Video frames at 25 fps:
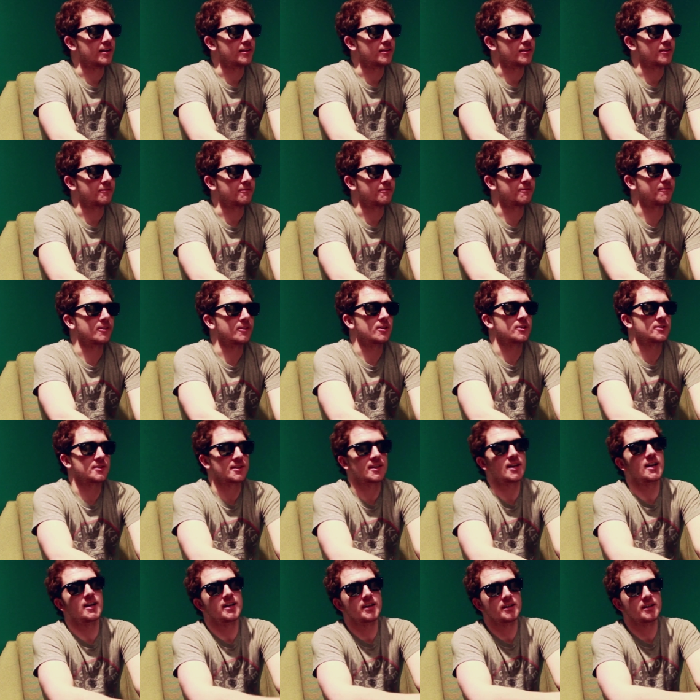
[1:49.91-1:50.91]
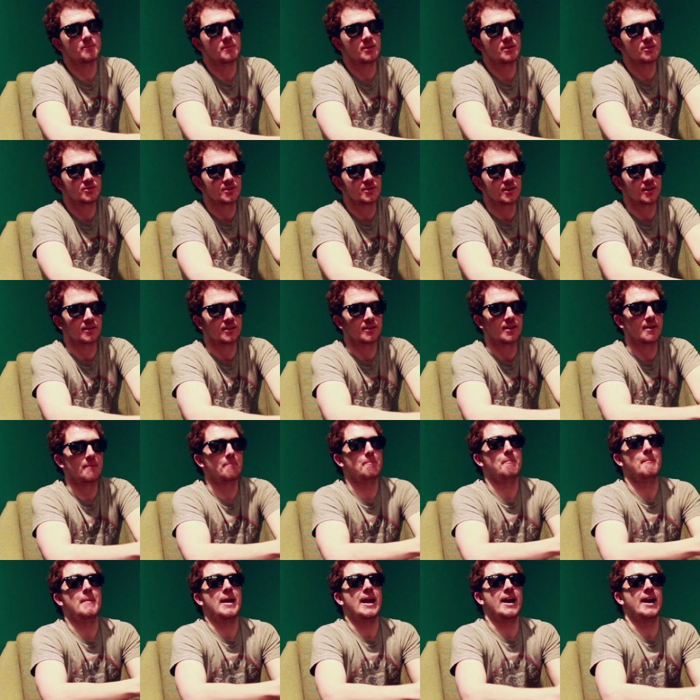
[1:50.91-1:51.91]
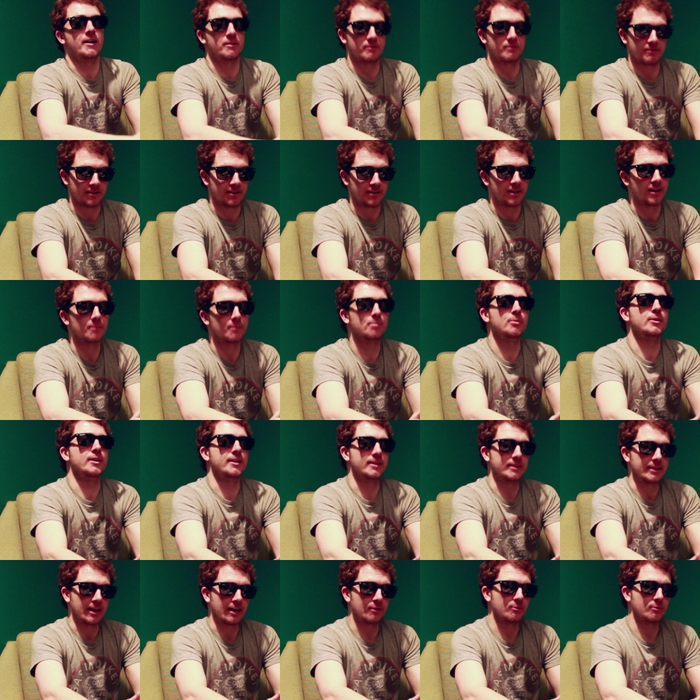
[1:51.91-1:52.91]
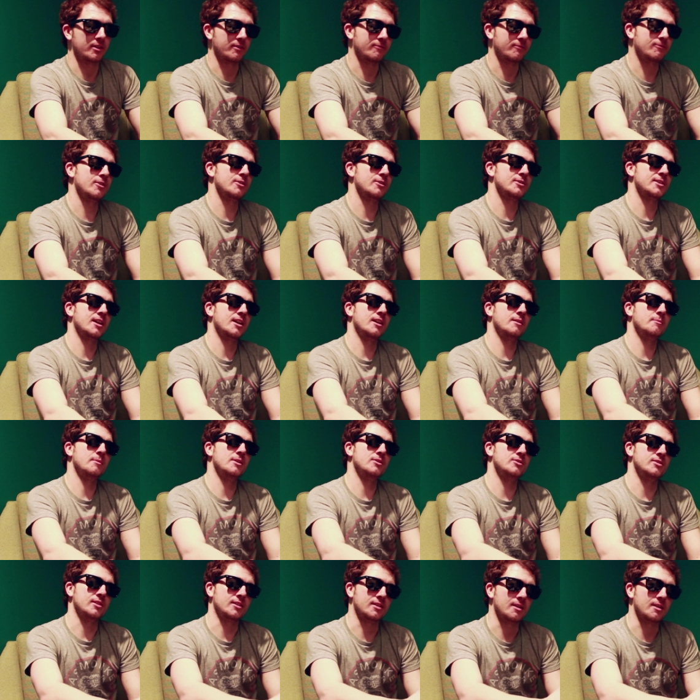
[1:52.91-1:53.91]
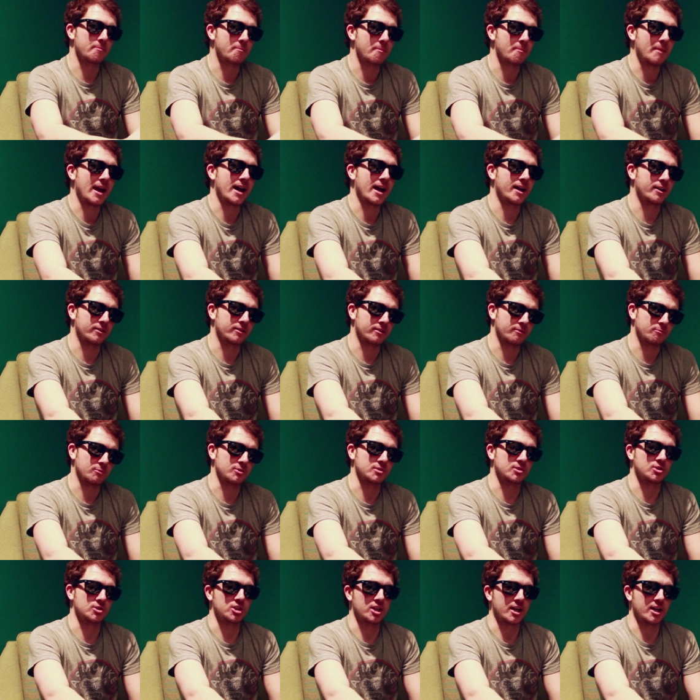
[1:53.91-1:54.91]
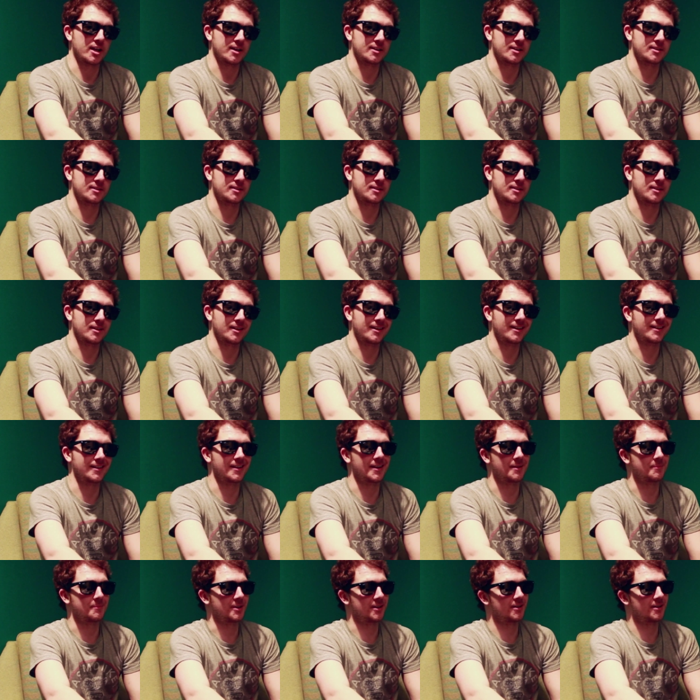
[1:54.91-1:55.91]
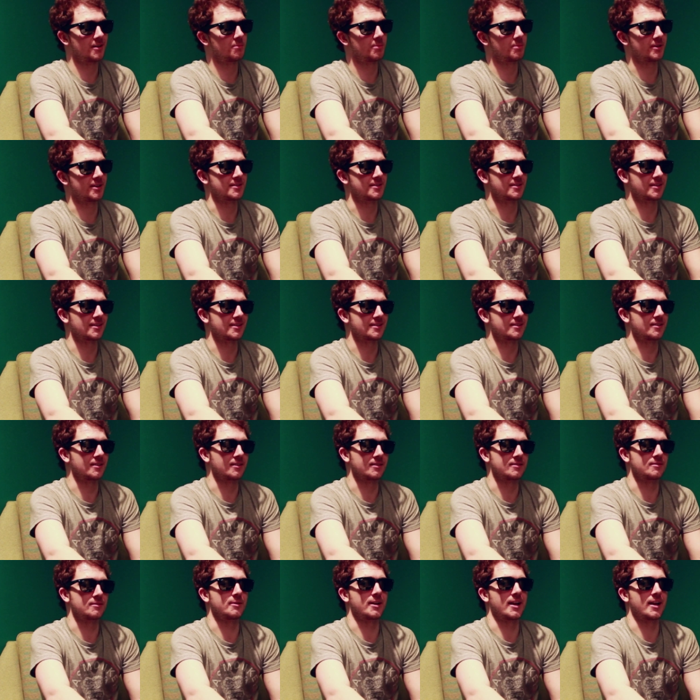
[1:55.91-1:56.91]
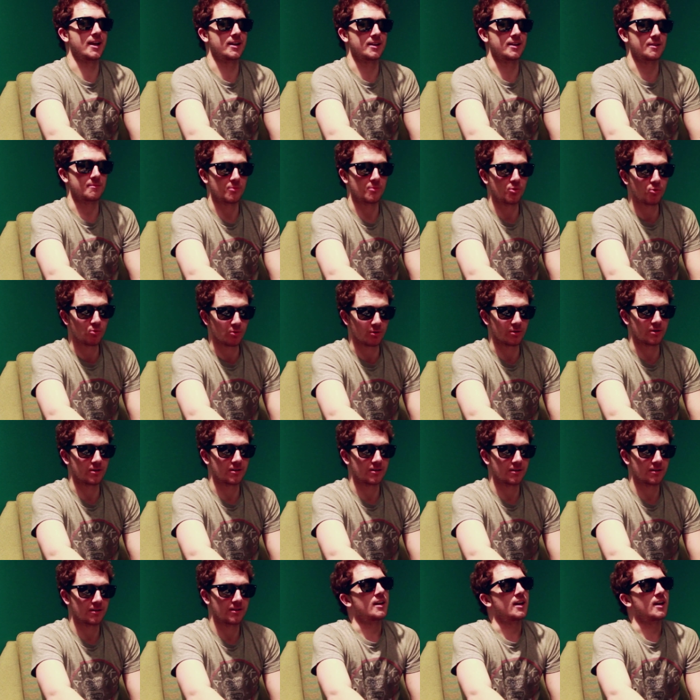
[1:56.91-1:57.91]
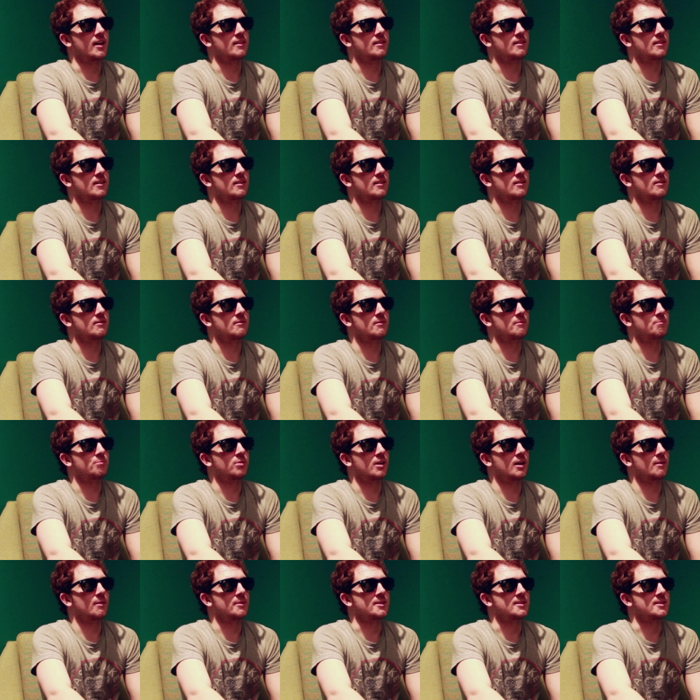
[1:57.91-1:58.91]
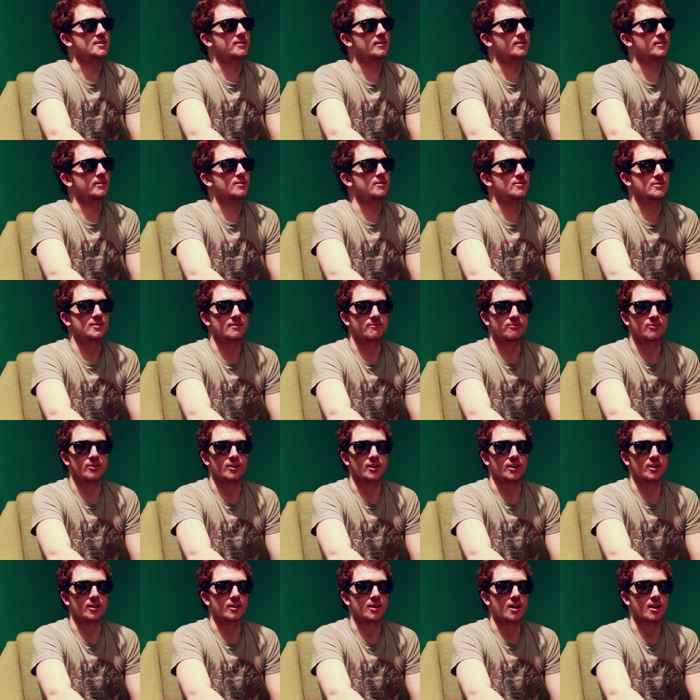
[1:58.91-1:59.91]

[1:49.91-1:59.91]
the first kind of music that mattered. I'll put it that way. The first kind of music that mattered was jazz. And I mean, nobody's listening to it anymore. I think you could probably still use it for an